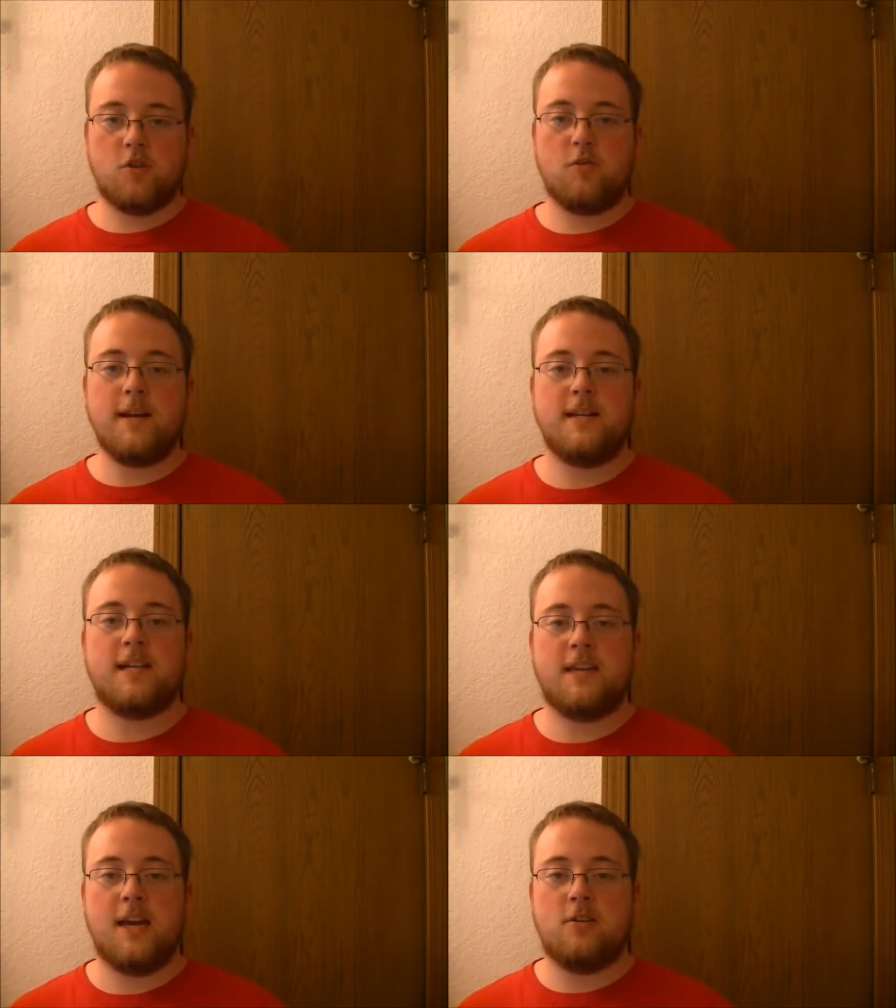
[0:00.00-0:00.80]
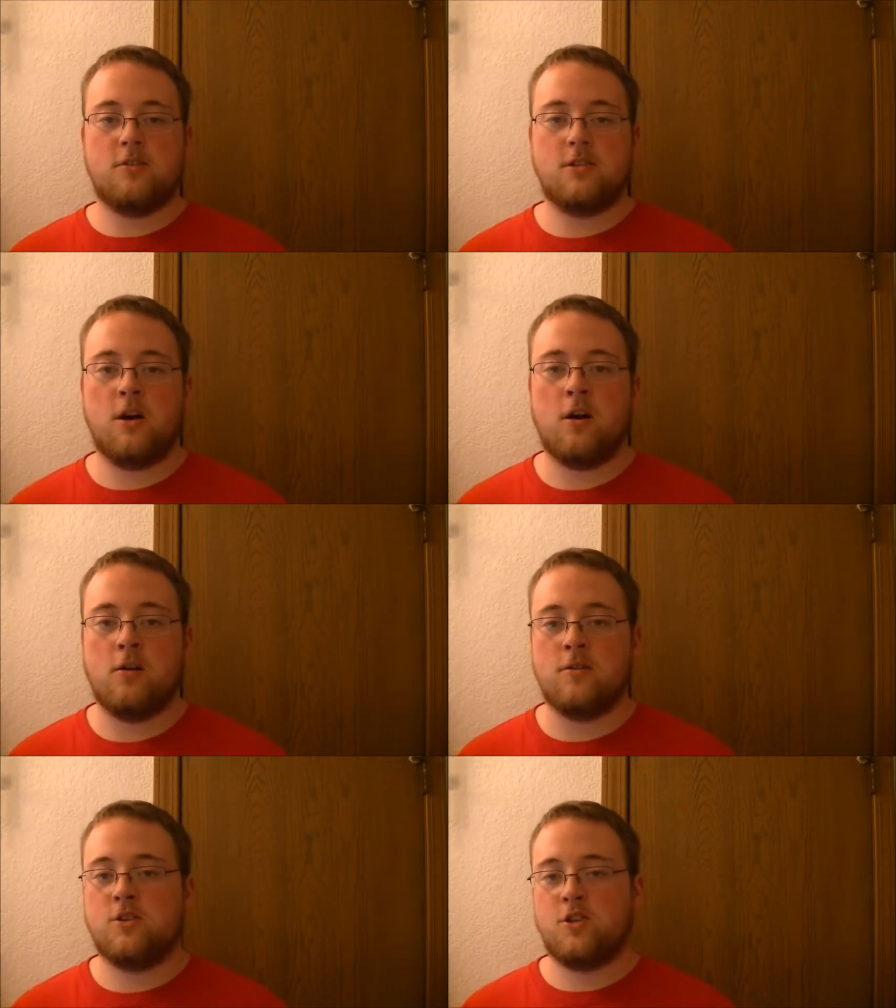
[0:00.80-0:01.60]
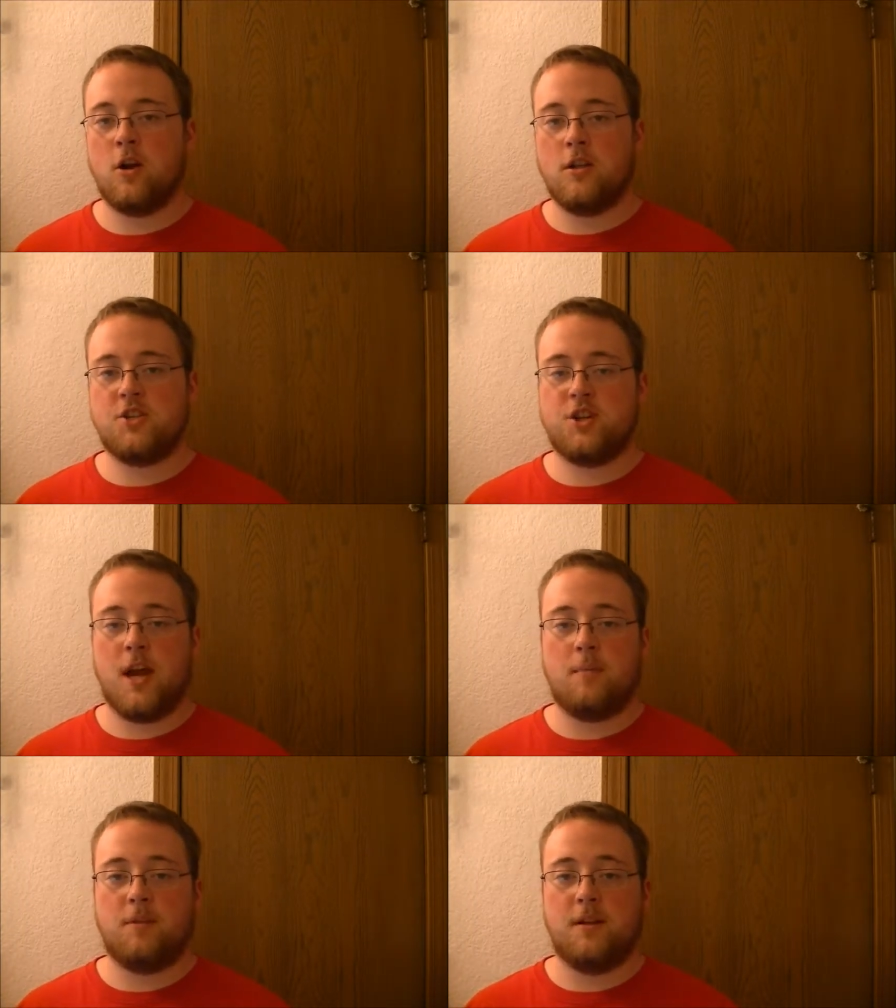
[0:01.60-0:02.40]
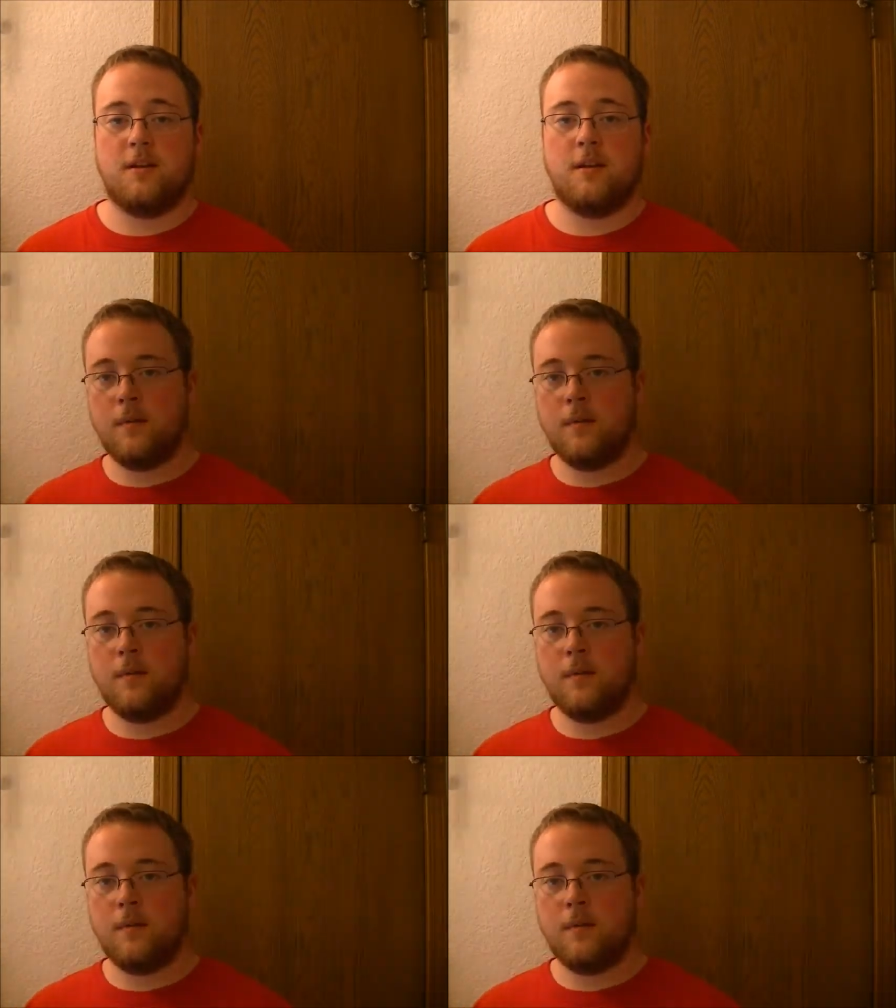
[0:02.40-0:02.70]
The Great Dictator stars Charlie Chaplin,